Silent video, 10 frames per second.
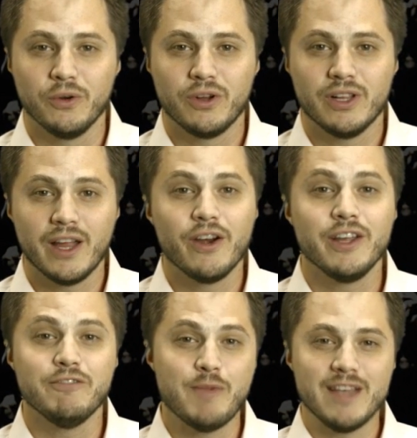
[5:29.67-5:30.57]

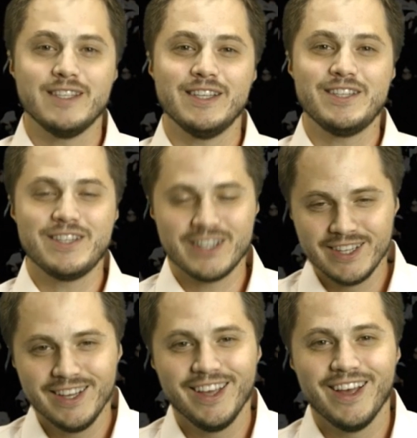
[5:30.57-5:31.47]
clarity of message
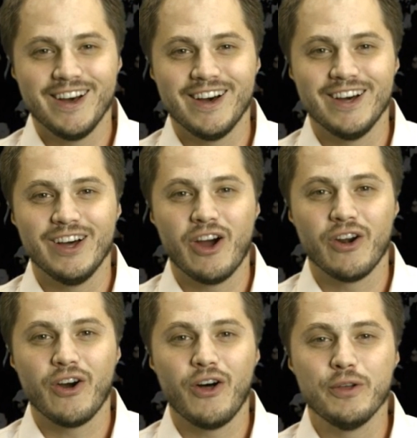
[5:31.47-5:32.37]

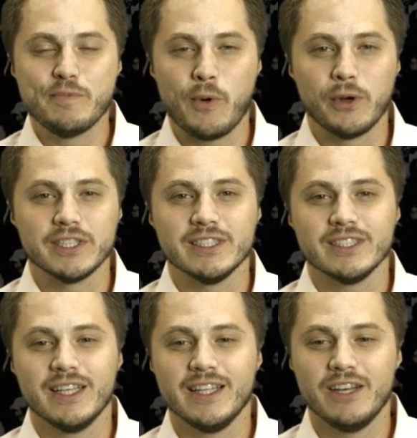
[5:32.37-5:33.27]
are all important.
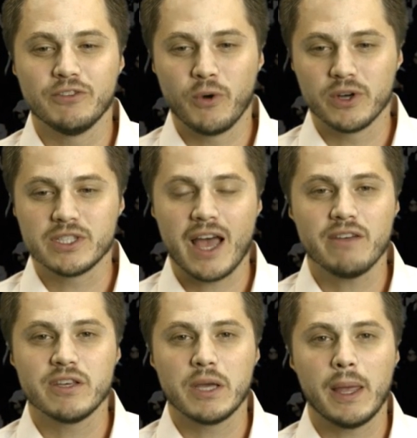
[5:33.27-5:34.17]
And then, of course,
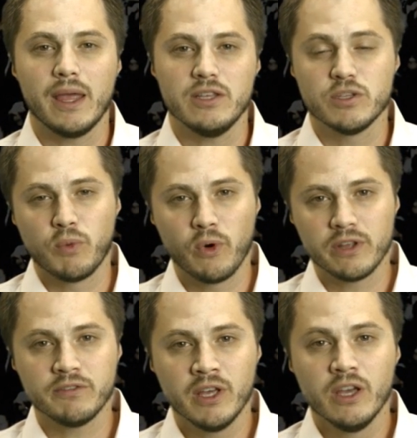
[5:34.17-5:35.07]
having a
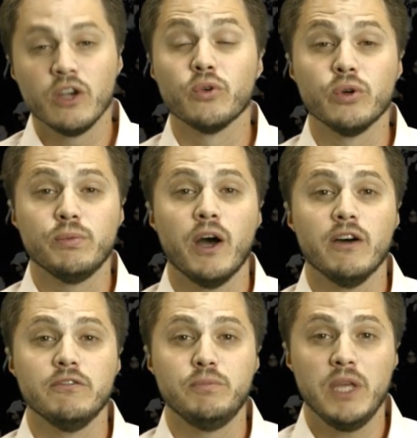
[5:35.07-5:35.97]
supportive group
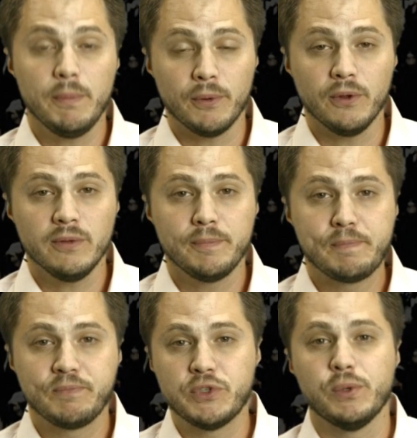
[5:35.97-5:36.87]
of people
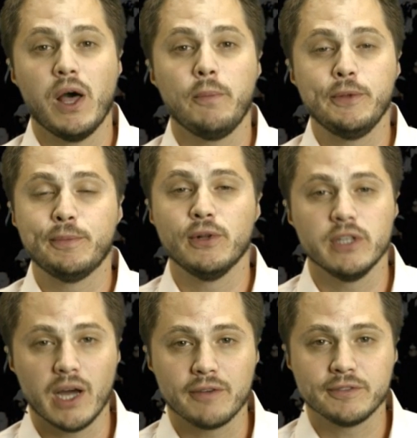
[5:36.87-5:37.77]
to help you pull
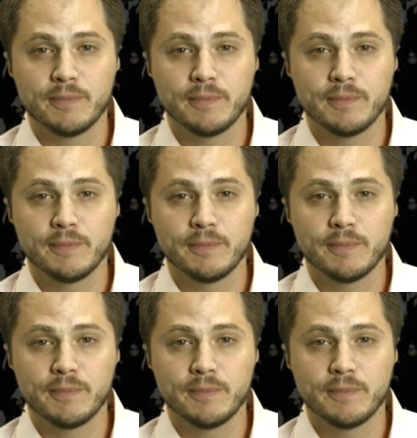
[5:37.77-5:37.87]
it off.